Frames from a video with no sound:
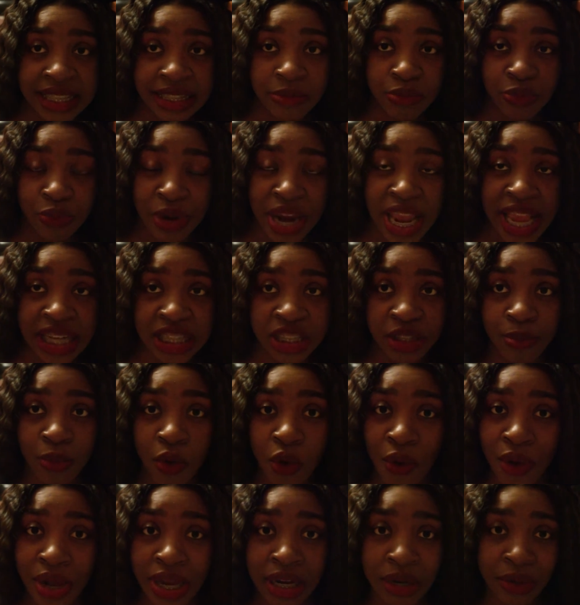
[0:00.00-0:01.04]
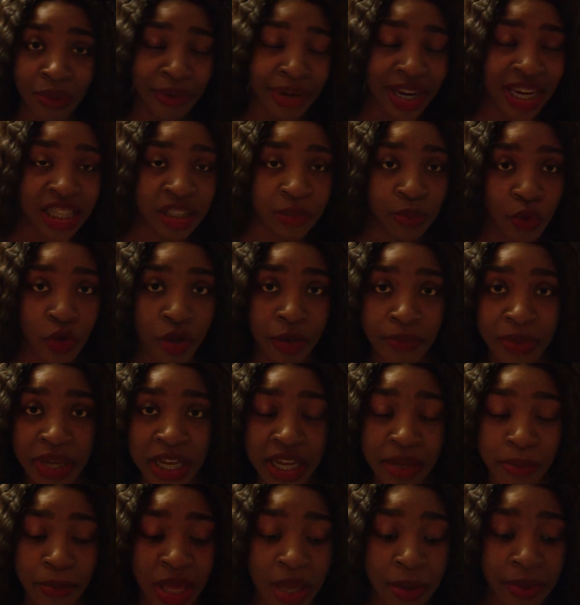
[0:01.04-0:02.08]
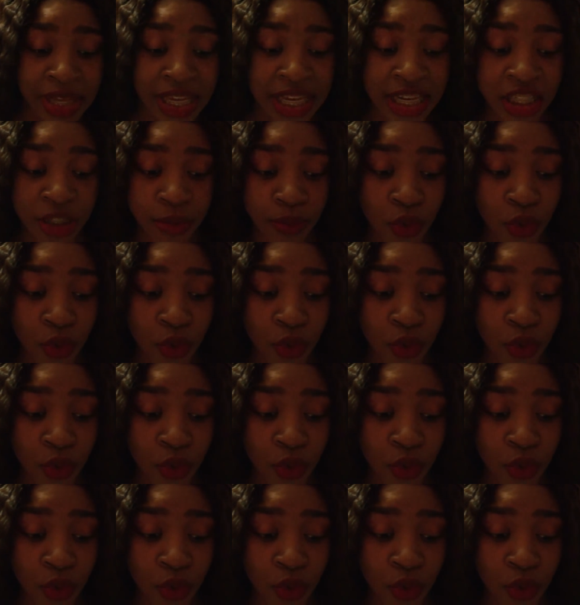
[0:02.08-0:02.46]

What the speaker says: ranch boy, and ranch boy being a babyish